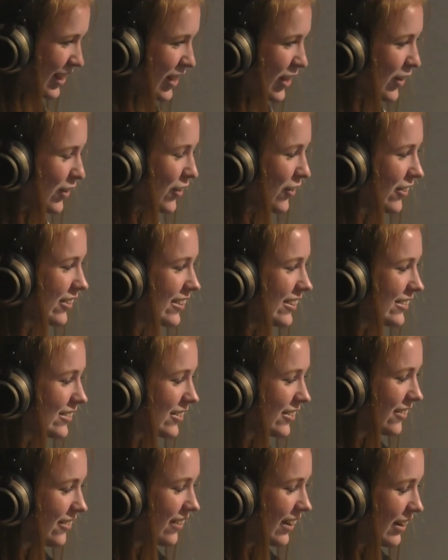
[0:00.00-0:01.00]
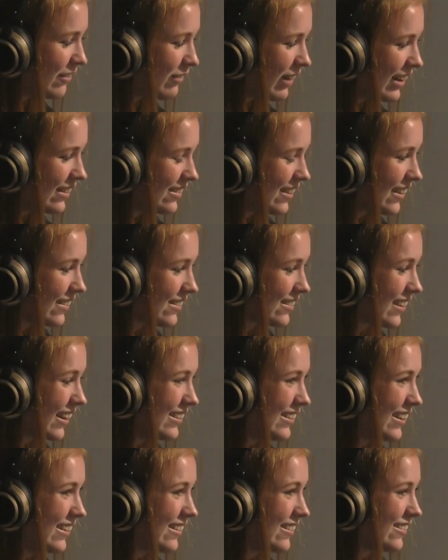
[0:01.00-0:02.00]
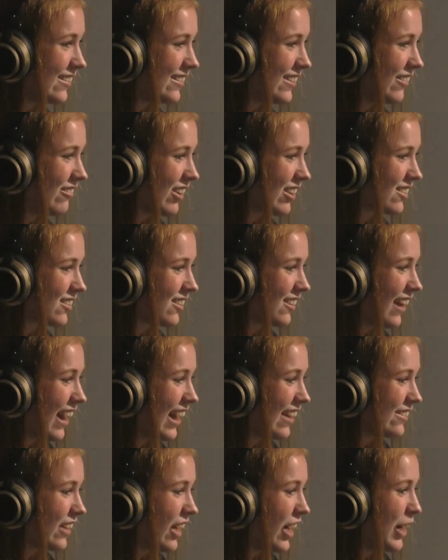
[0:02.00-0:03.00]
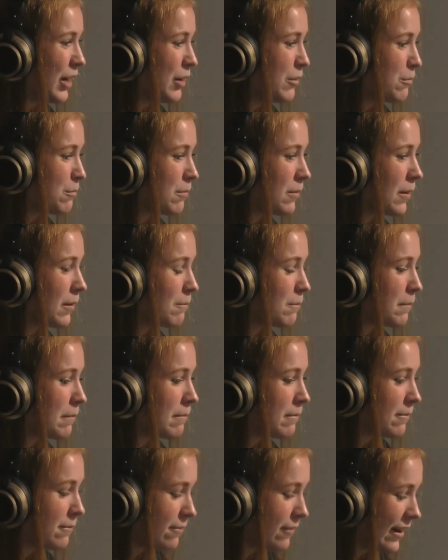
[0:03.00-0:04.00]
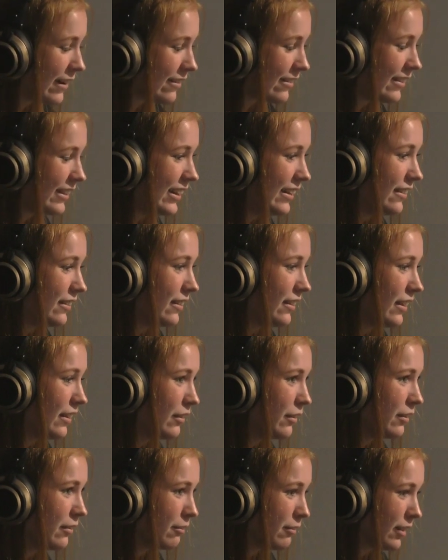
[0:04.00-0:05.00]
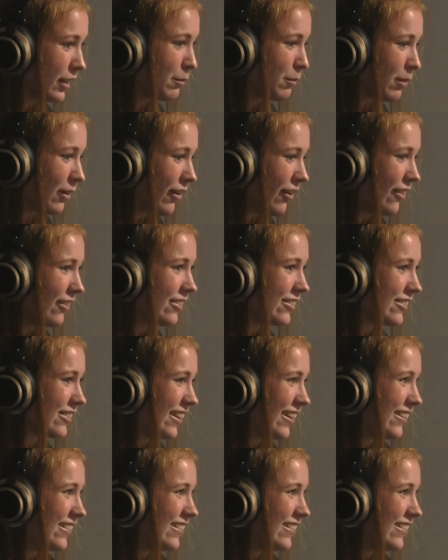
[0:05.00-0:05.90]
According to a test I did in civics class, I'm fairly liberal. So.